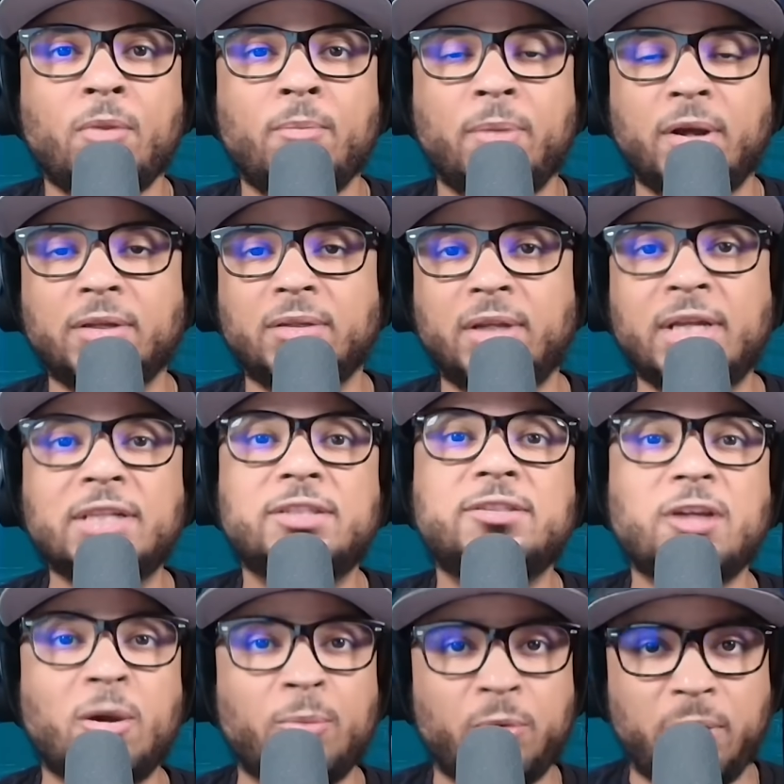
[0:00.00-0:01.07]
But in
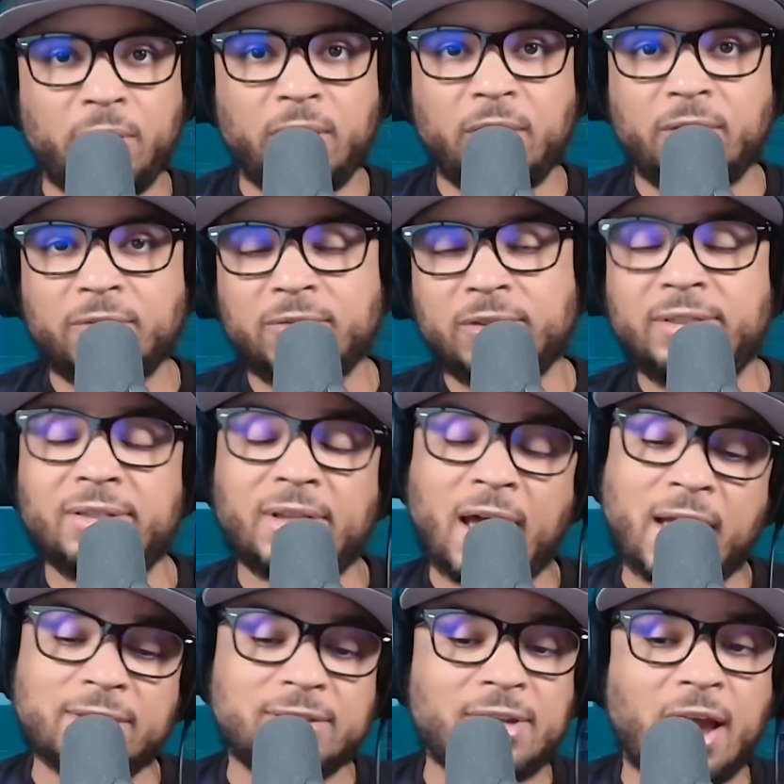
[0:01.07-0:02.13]
summary, though,
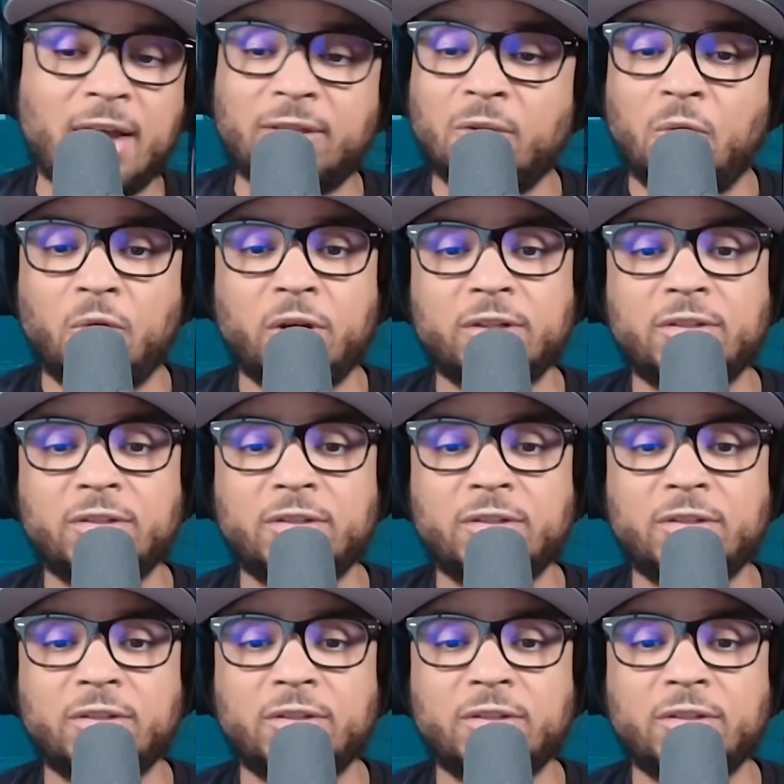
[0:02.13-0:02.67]
last night the Hornets